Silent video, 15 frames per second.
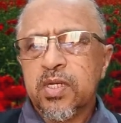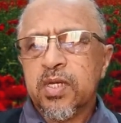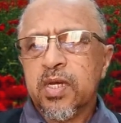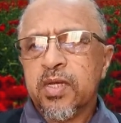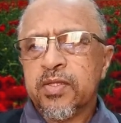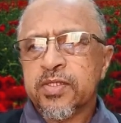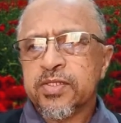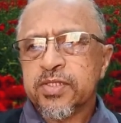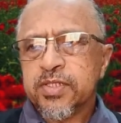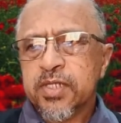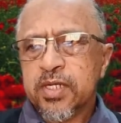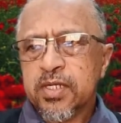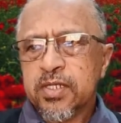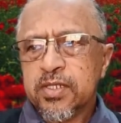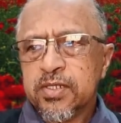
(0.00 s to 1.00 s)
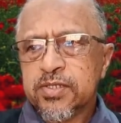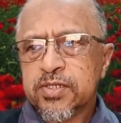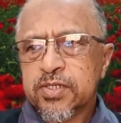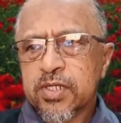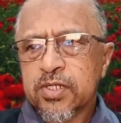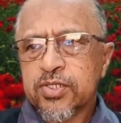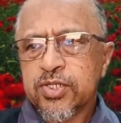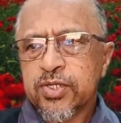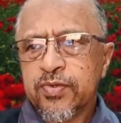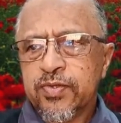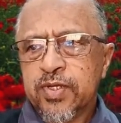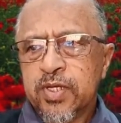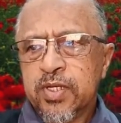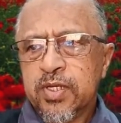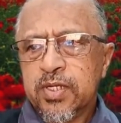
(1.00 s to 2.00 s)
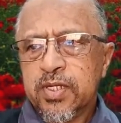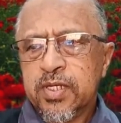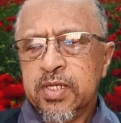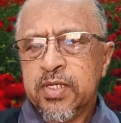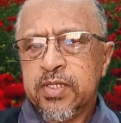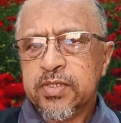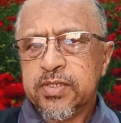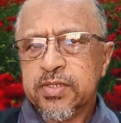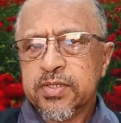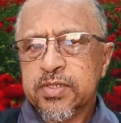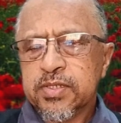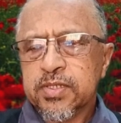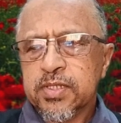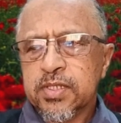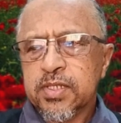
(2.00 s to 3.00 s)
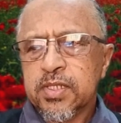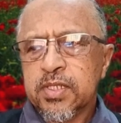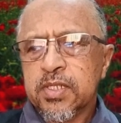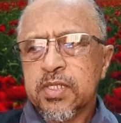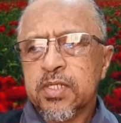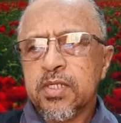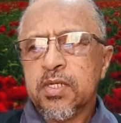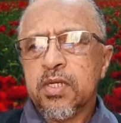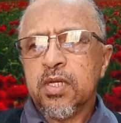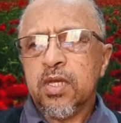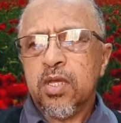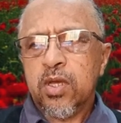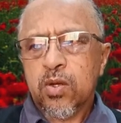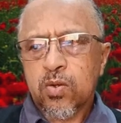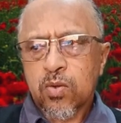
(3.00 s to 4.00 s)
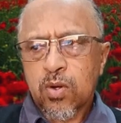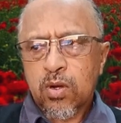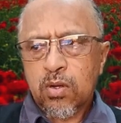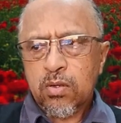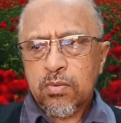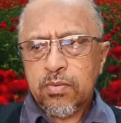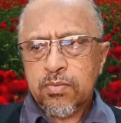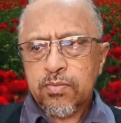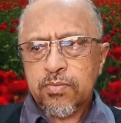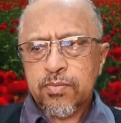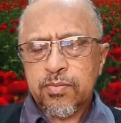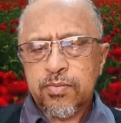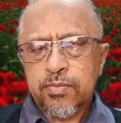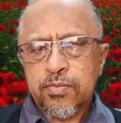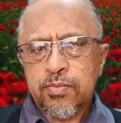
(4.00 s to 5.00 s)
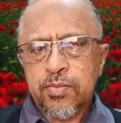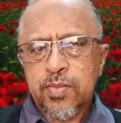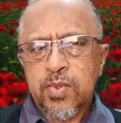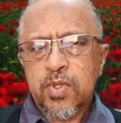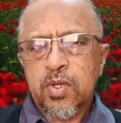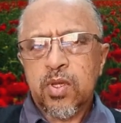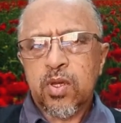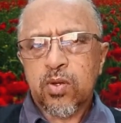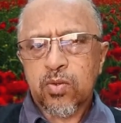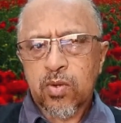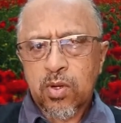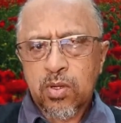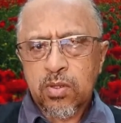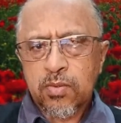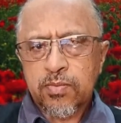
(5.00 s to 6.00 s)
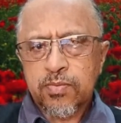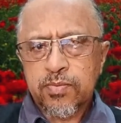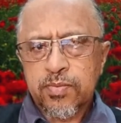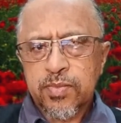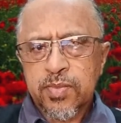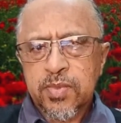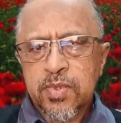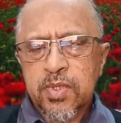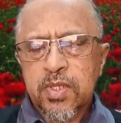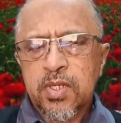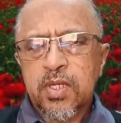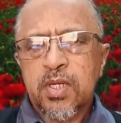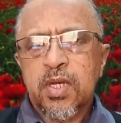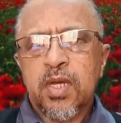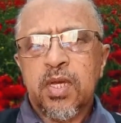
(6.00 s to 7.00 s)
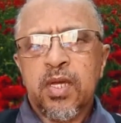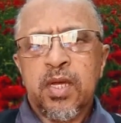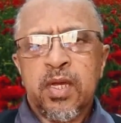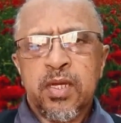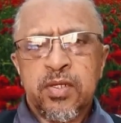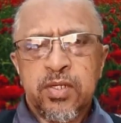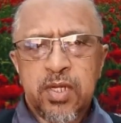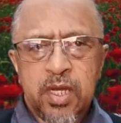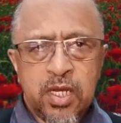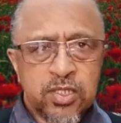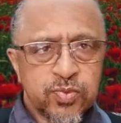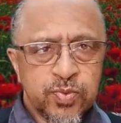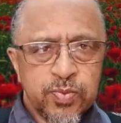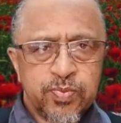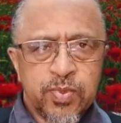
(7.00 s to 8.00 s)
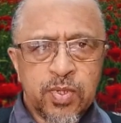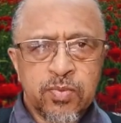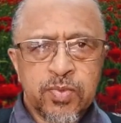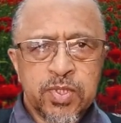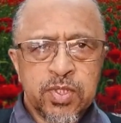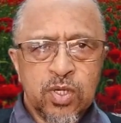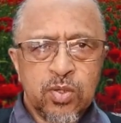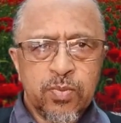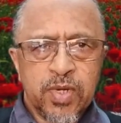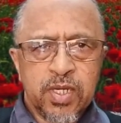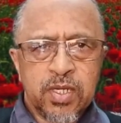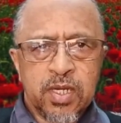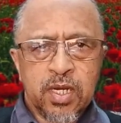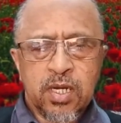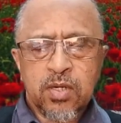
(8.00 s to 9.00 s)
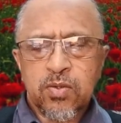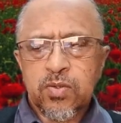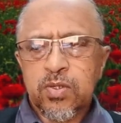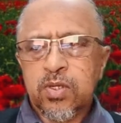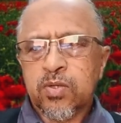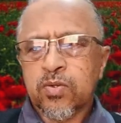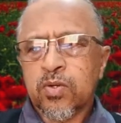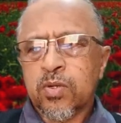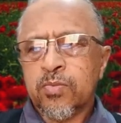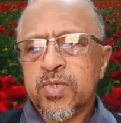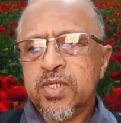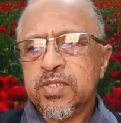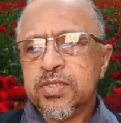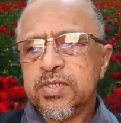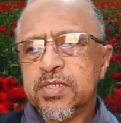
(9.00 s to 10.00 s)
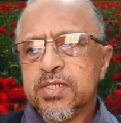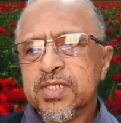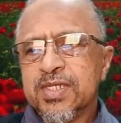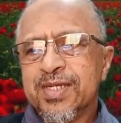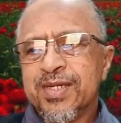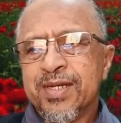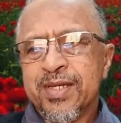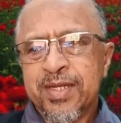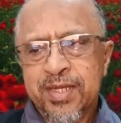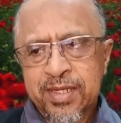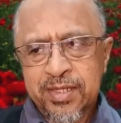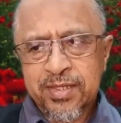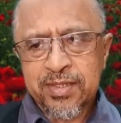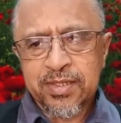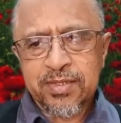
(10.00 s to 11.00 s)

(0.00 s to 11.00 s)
And the second instruction there is Iqra. Iqra. And as we probably know by now, Iqra means read.